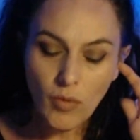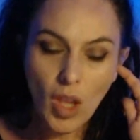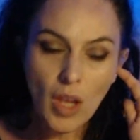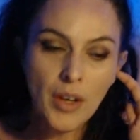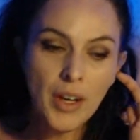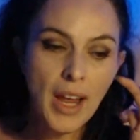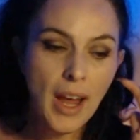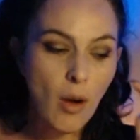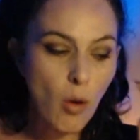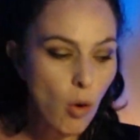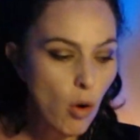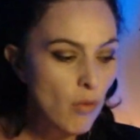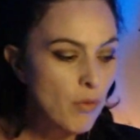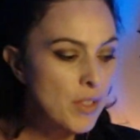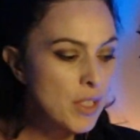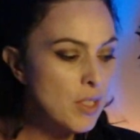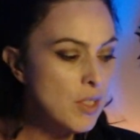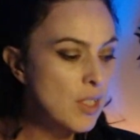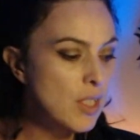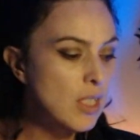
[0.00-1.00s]
Now,
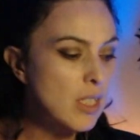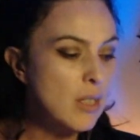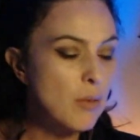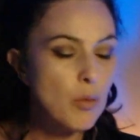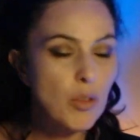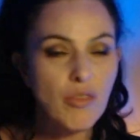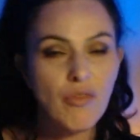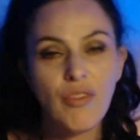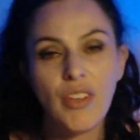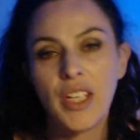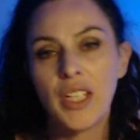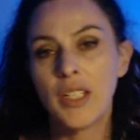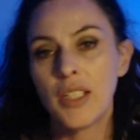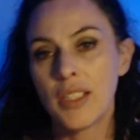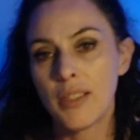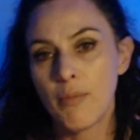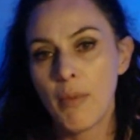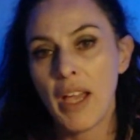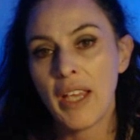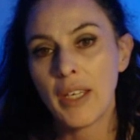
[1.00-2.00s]
obviously, with
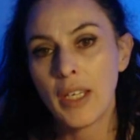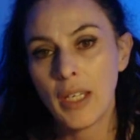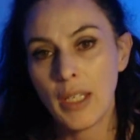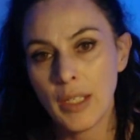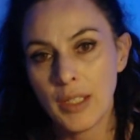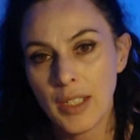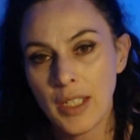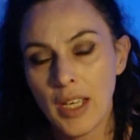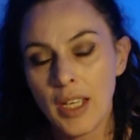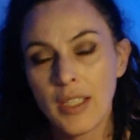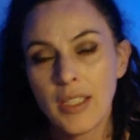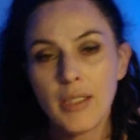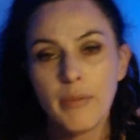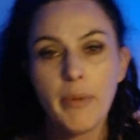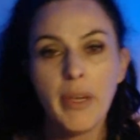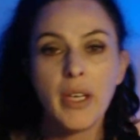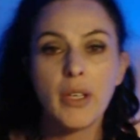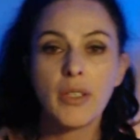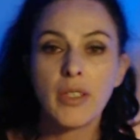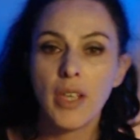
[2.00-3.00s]
Venus making its
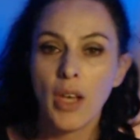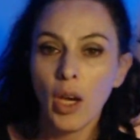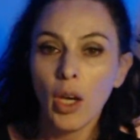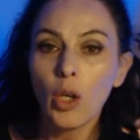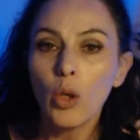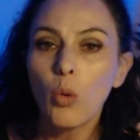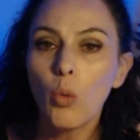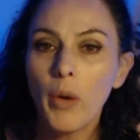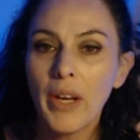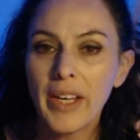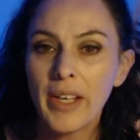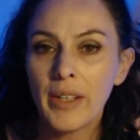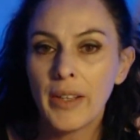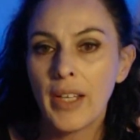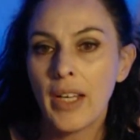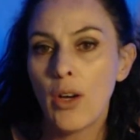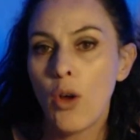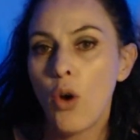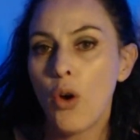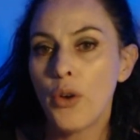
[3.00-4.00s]
aspects, we can
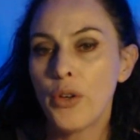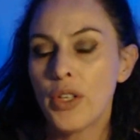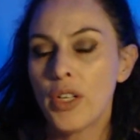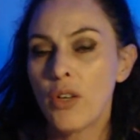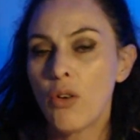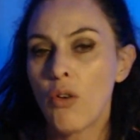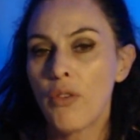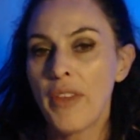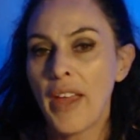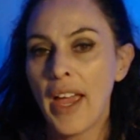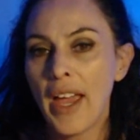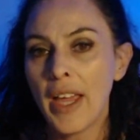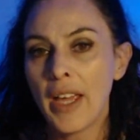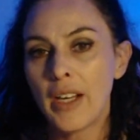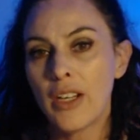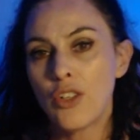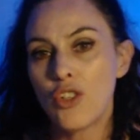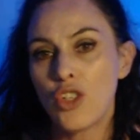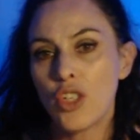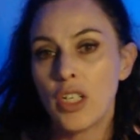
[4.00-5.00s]
then hone in on that
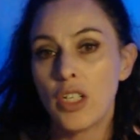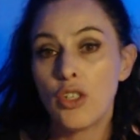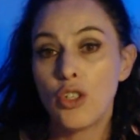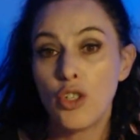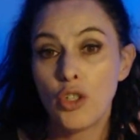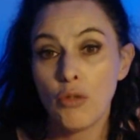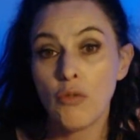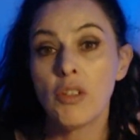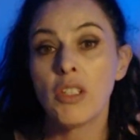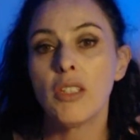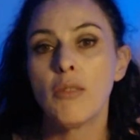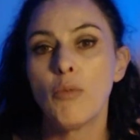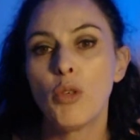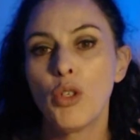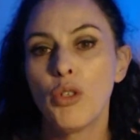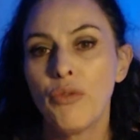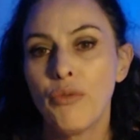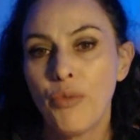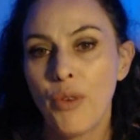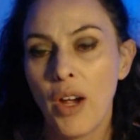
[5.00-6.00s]
energy during the
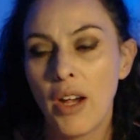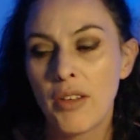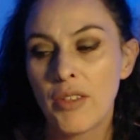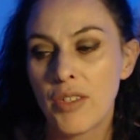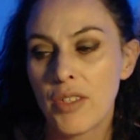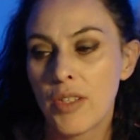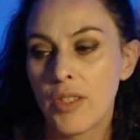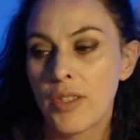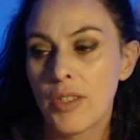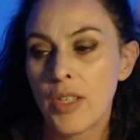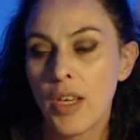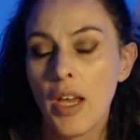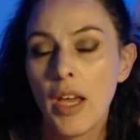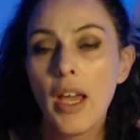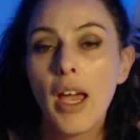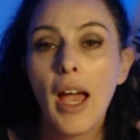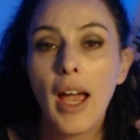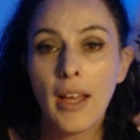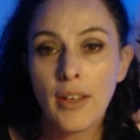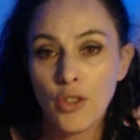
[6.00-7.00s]
moon phases
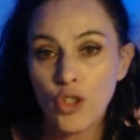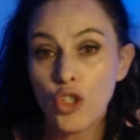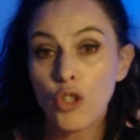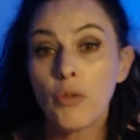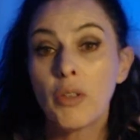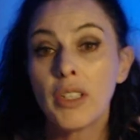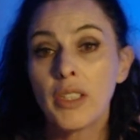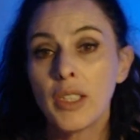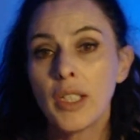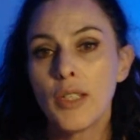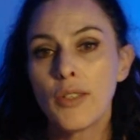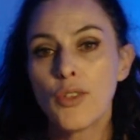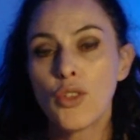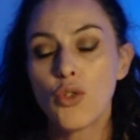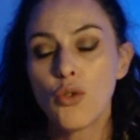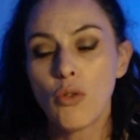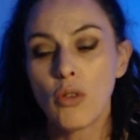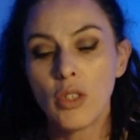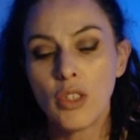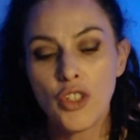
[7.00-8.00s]
and during the
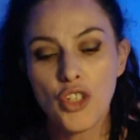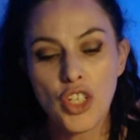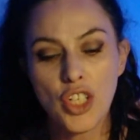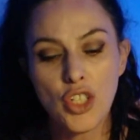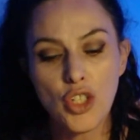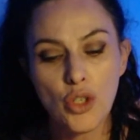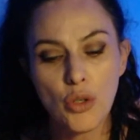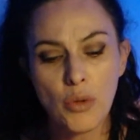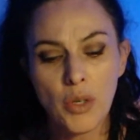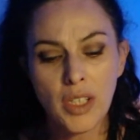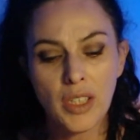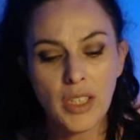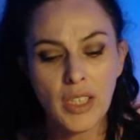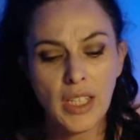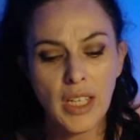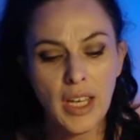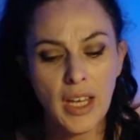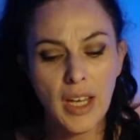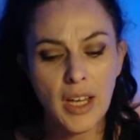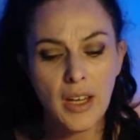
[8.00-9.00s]
astrology during the
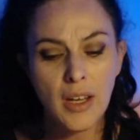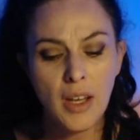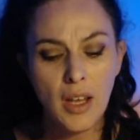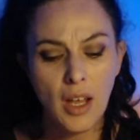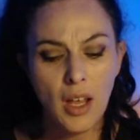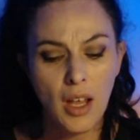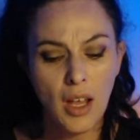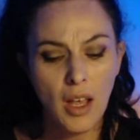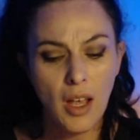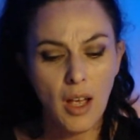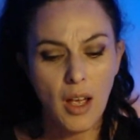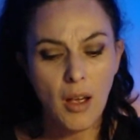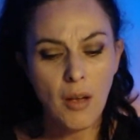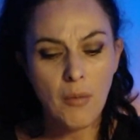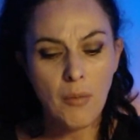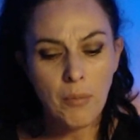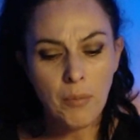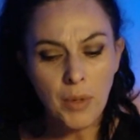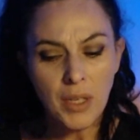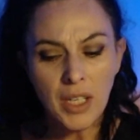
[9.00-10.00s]
year.
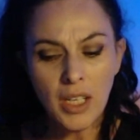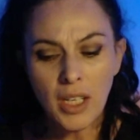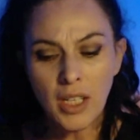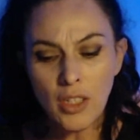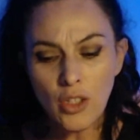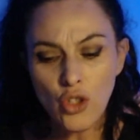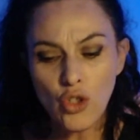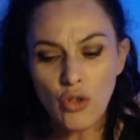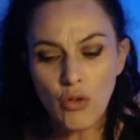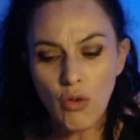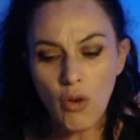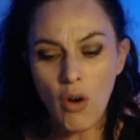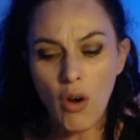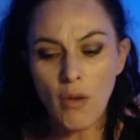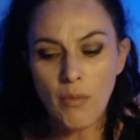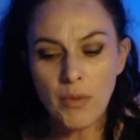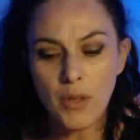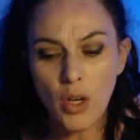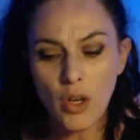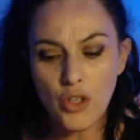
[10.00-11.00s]
But in a
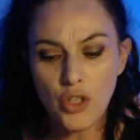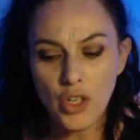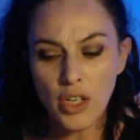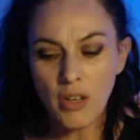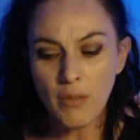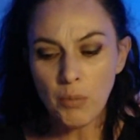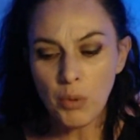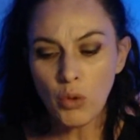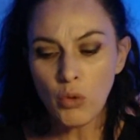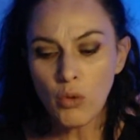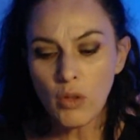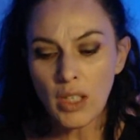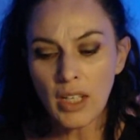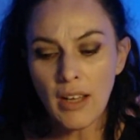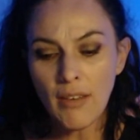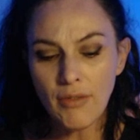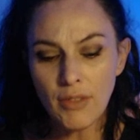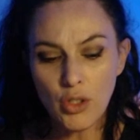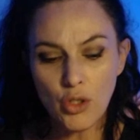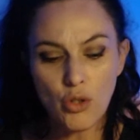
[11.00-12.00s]
tribe notion, I pulled
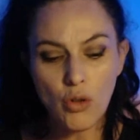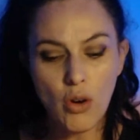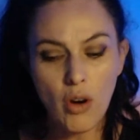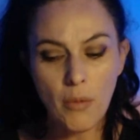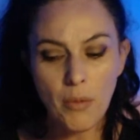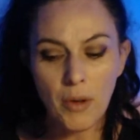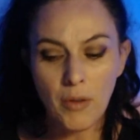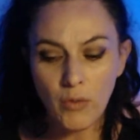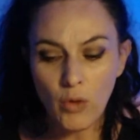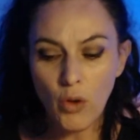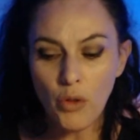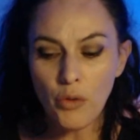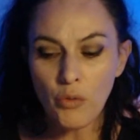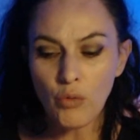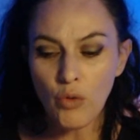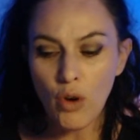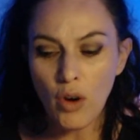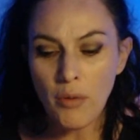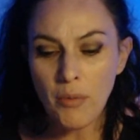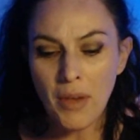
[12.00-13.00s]
love and tribe, and I've got the
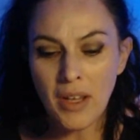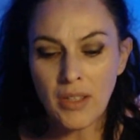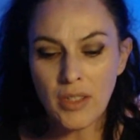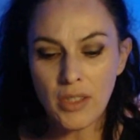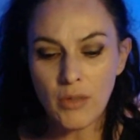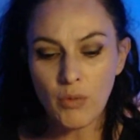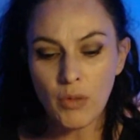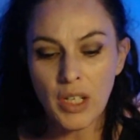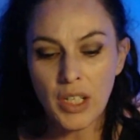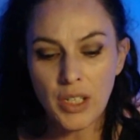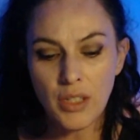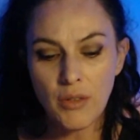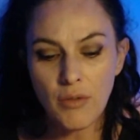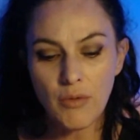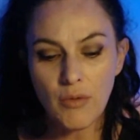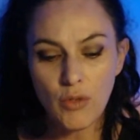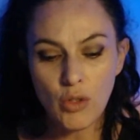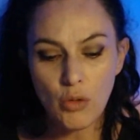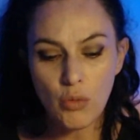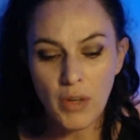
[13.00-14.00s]
romance read
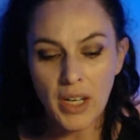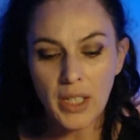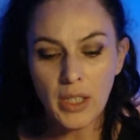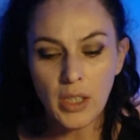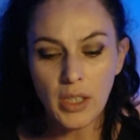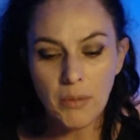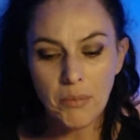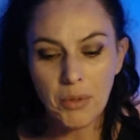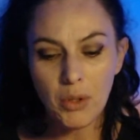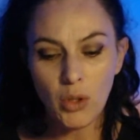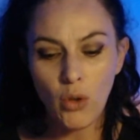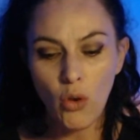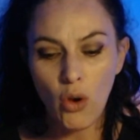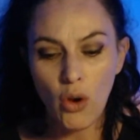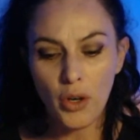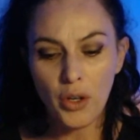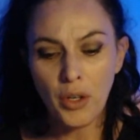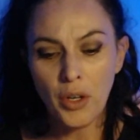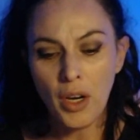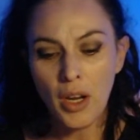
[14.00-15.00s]
directly
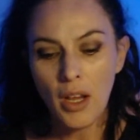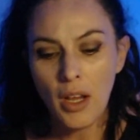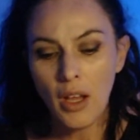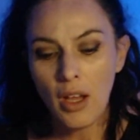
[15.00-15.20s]
below.